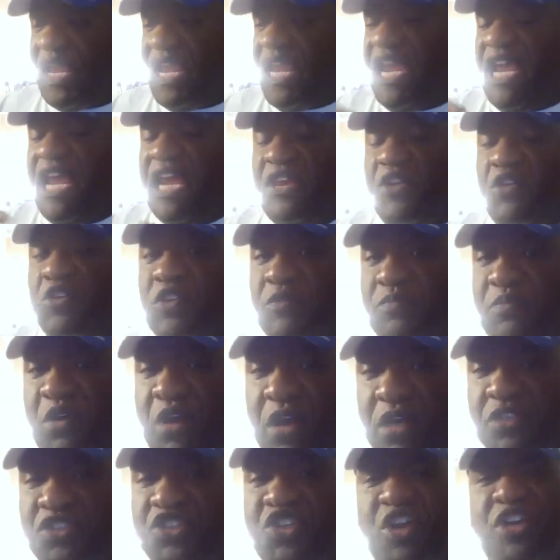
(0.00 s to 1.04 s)
in those
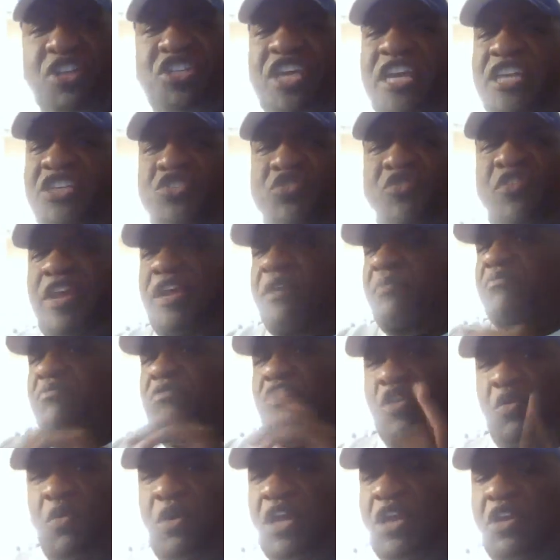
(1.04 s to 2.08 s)
books. Church history,
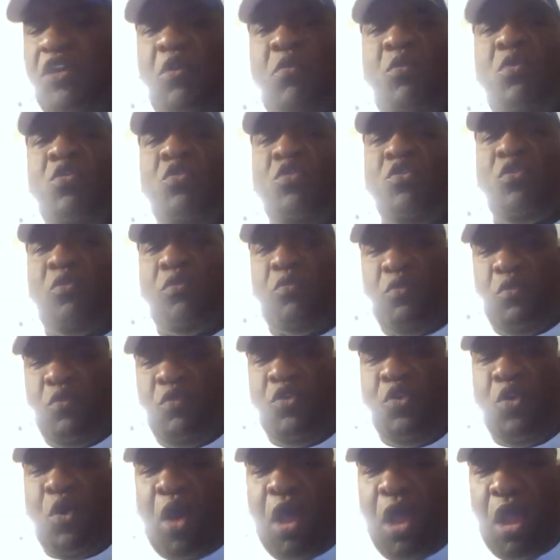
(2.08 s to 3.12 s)
you want to know who
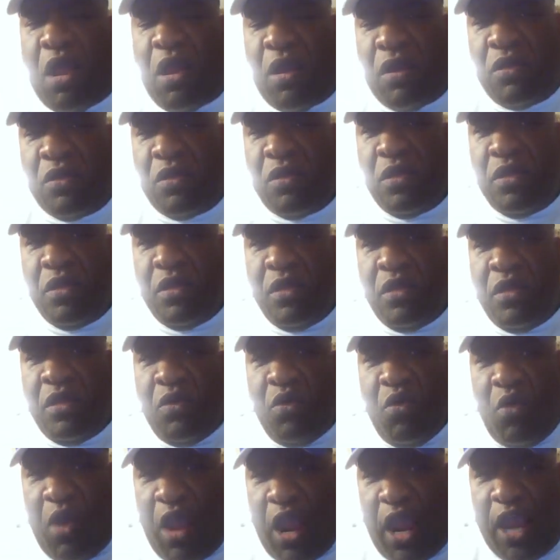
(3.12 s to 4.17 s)
you are.
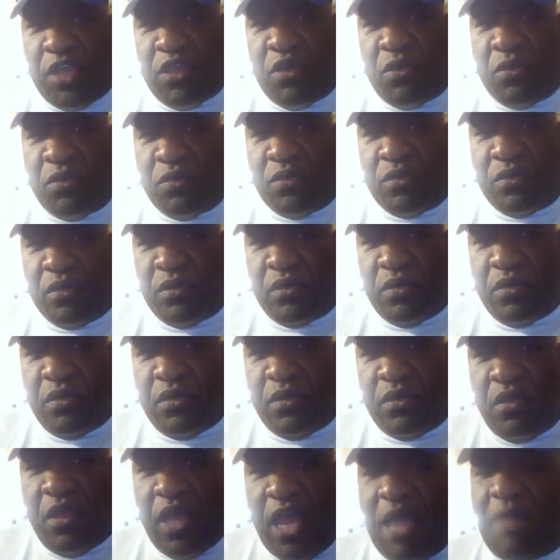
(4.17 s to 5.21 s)
Who are you?
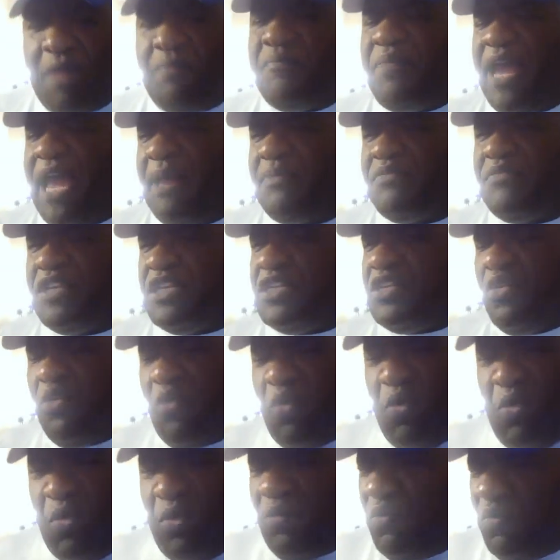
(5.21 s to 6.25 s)
I'm Baptist.
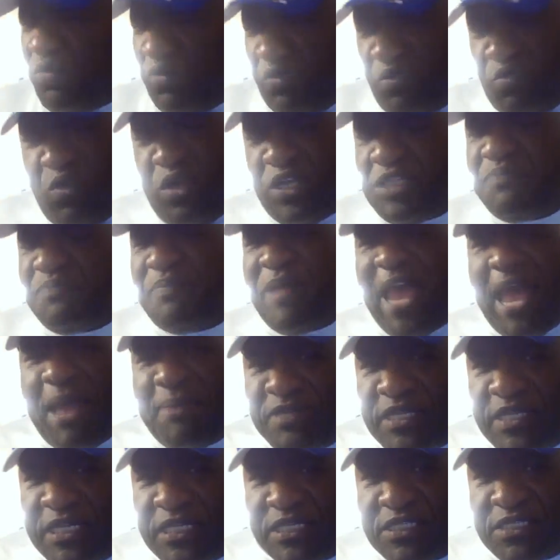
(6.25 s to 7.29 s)
What's
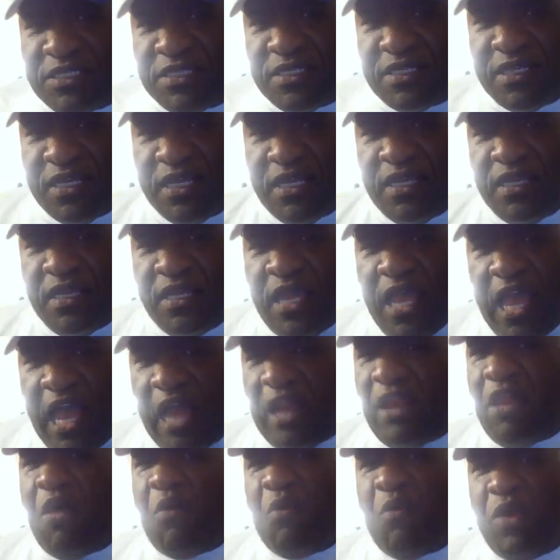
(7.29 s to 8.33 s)
Baptist? I
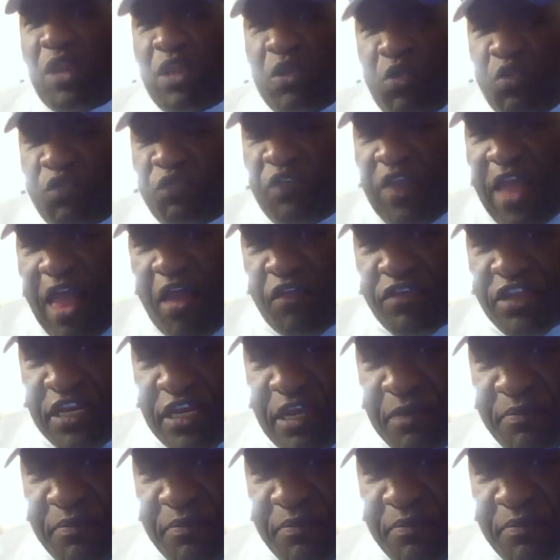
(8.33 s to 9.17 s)
don't know who founded the